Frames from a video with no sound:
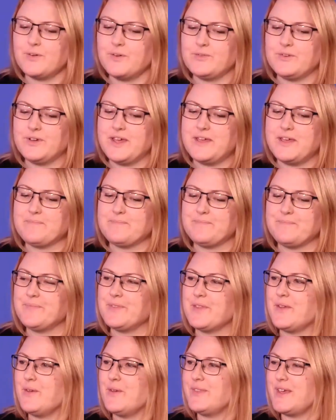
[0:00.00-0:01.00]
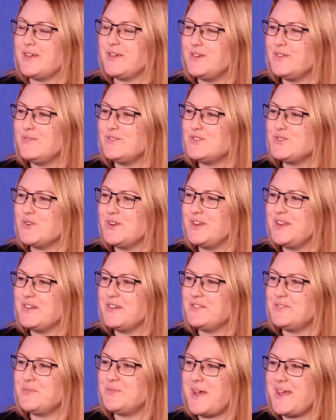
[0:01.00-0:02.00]
Okay. Thank you for joining
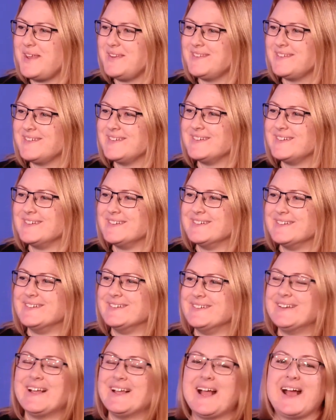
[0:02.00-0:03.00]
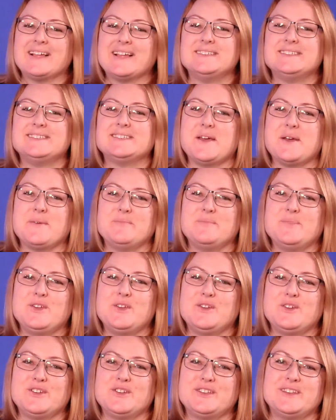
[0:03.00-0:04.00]
us, Duane. And you
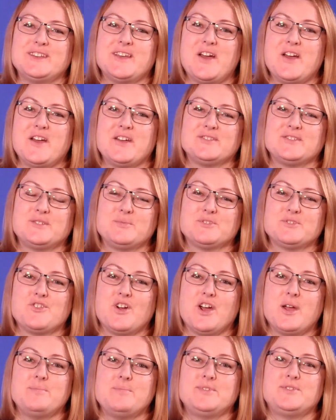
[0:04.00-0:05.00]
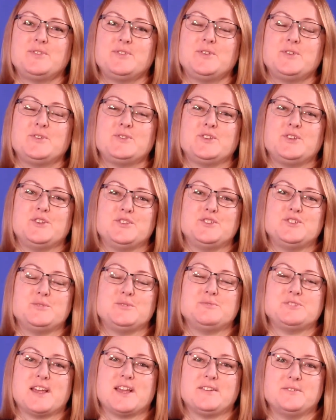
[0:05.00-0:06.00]
can subscribe to the YouTube
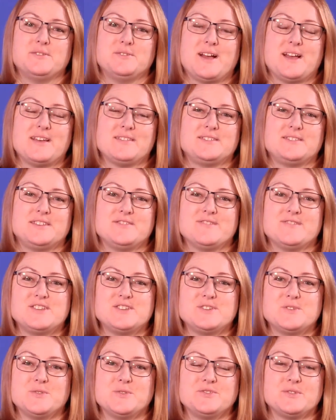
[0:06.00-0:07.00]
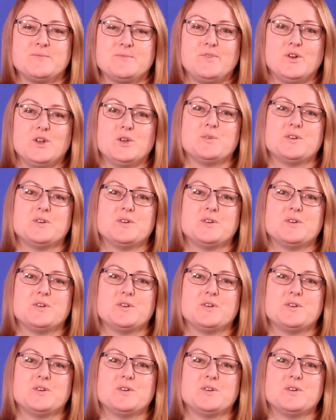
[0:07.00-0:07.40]
channel, Aston Originals, and follow